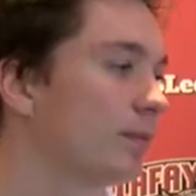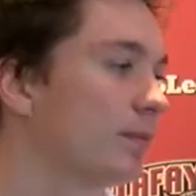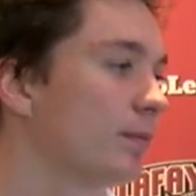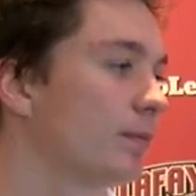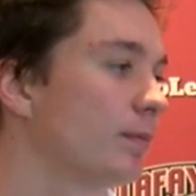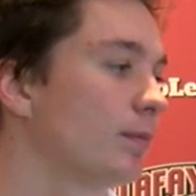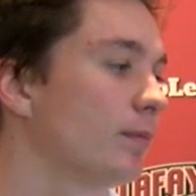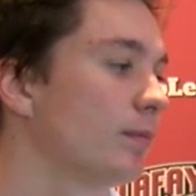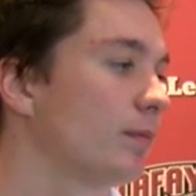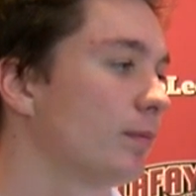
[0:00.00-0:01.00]

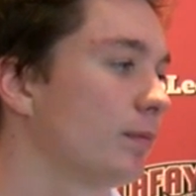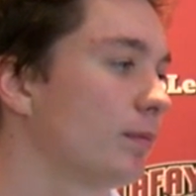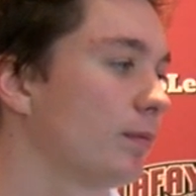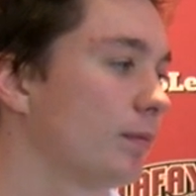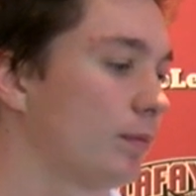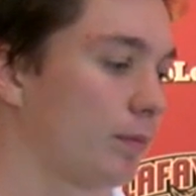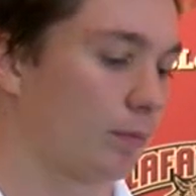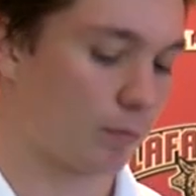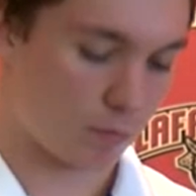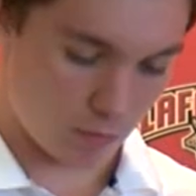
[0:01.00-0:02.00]

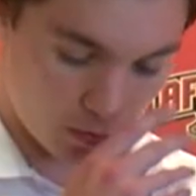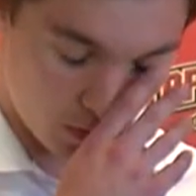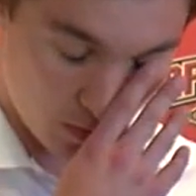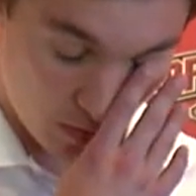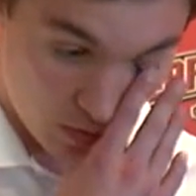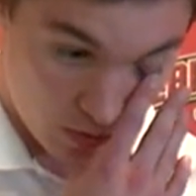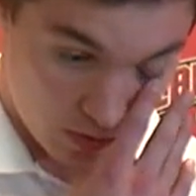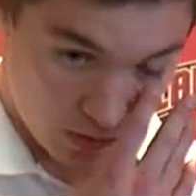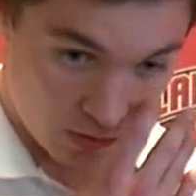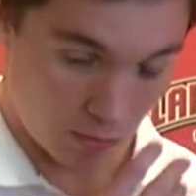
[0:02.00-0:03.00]

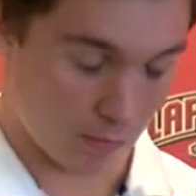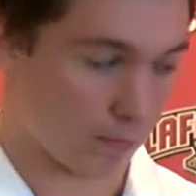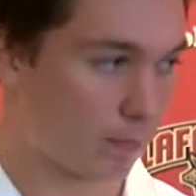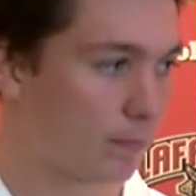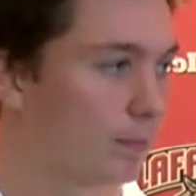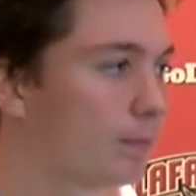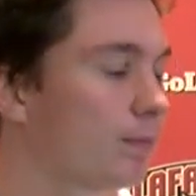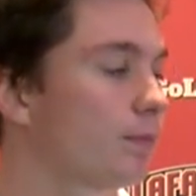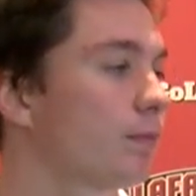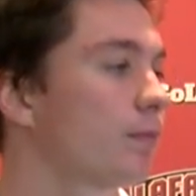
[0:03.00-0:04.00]

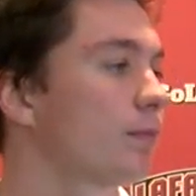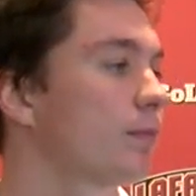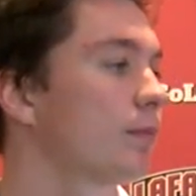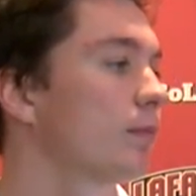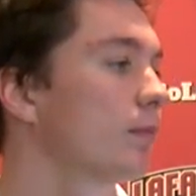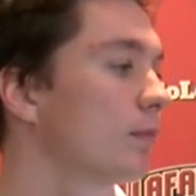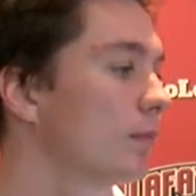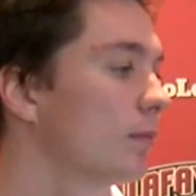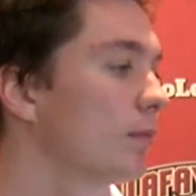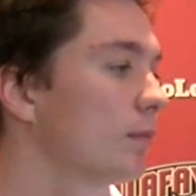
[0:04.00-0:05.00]

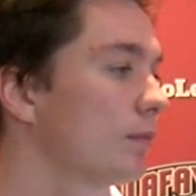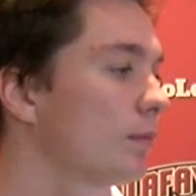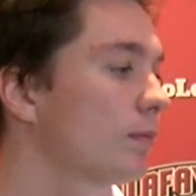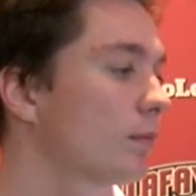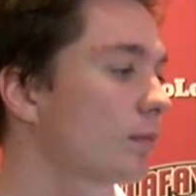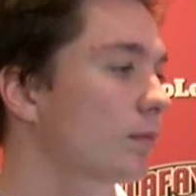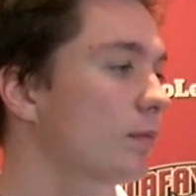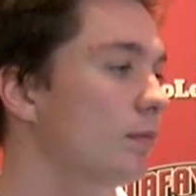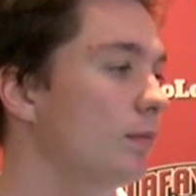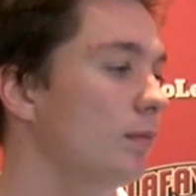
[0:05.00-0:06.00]

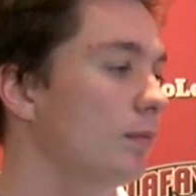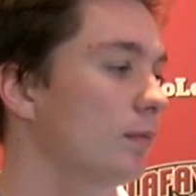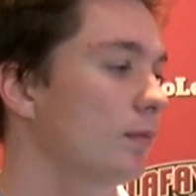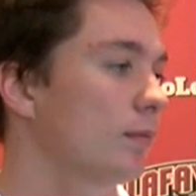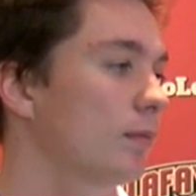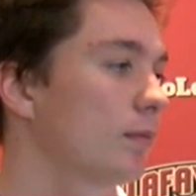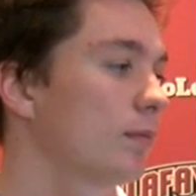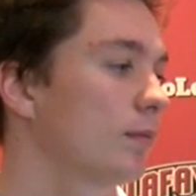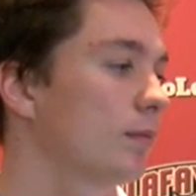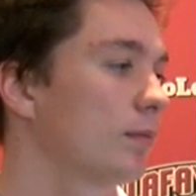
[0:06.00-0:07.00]

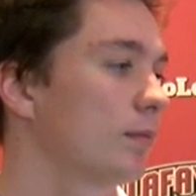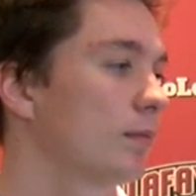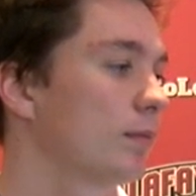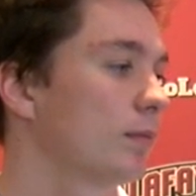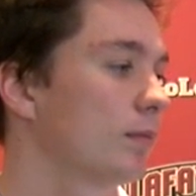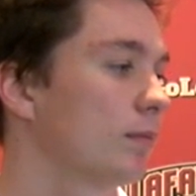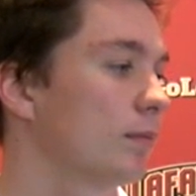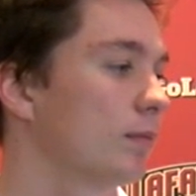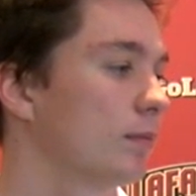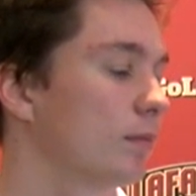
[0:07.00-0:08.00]
The person shown says nothing.